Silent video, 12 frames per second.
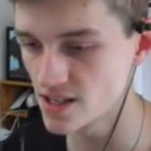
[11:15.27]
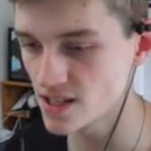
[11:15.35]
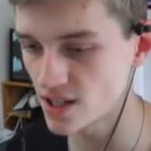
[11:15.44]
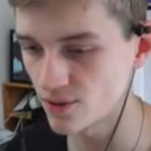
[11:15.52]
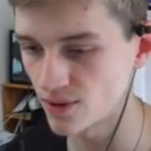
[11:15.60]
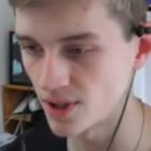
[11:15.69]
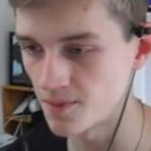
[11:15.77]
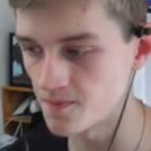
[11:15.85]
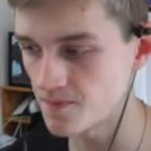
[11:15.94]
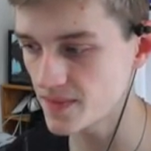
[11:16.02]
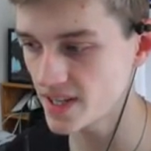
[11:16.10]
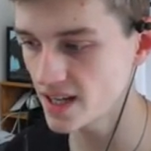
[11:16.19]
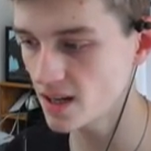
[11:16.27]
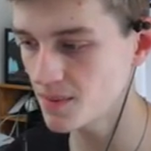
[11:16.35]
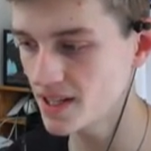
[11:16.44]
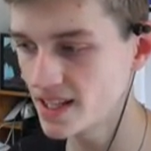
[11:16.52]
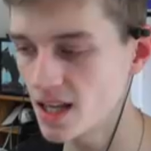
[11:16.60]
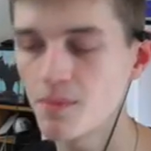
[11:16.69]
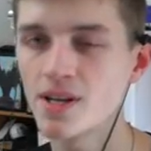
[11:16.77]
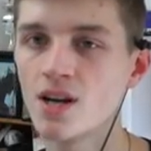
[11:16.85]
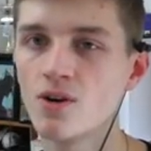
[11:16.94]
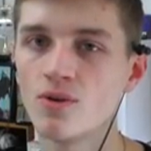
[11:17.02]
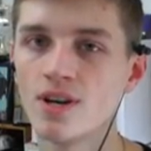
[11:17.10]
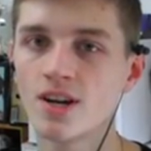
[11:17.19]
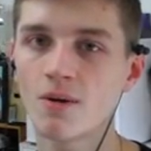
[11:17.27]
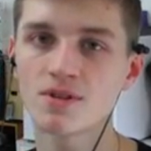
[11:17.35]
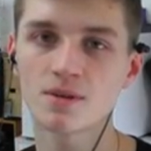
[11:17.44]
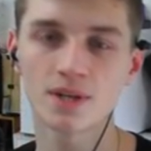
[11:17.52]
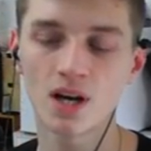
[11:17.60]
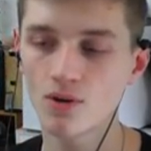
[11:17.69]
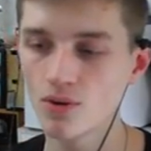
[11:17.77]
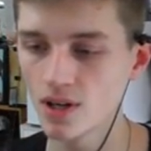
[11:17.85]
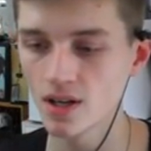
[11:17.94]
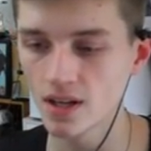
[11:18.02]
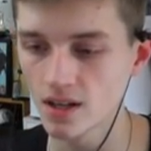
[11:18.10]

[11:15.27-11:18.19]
So um, yeah, I mean, let me know in the comments down below.